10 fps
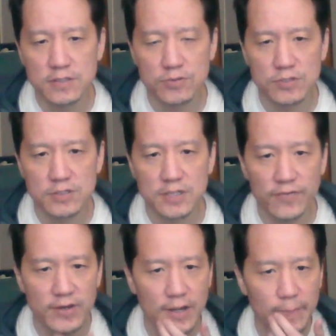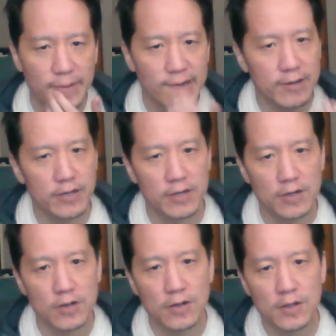So it's a 7-8 pair
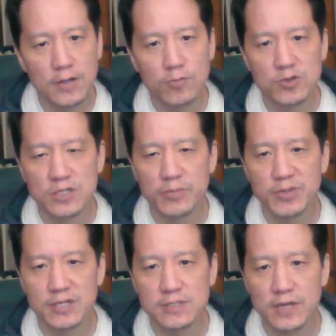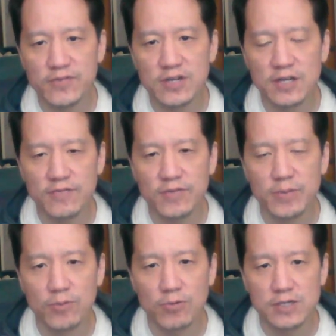here, which eliminates 7 and 8
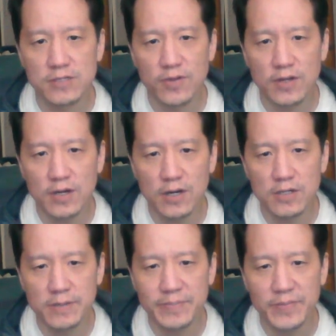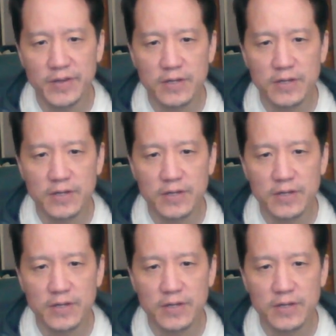from the rest of the column.